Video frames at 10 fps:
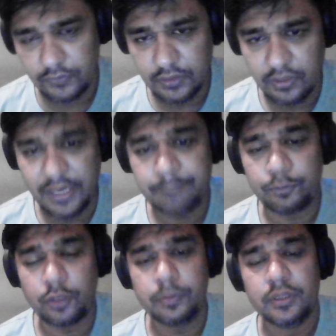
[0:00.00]

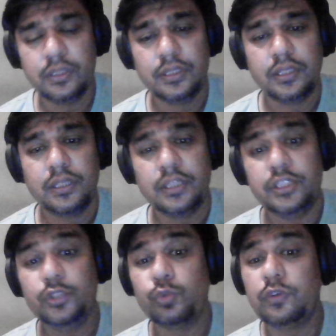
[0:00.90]
laptop,
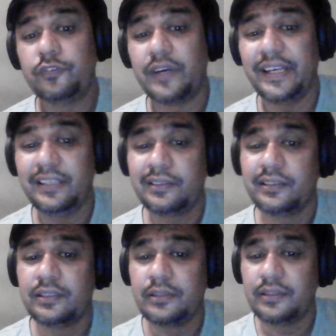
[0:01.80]
you will find
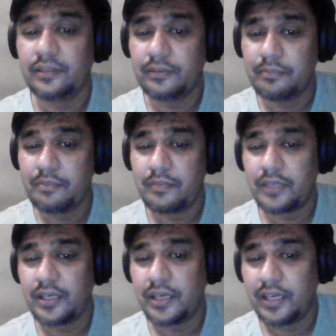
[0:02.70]

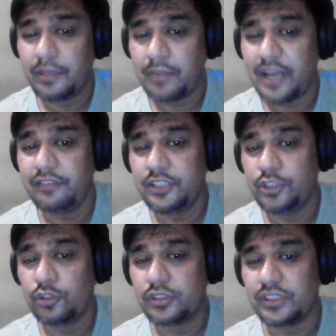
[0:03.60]
my
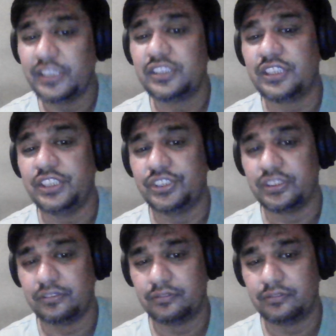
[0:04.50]
videos in suggestion.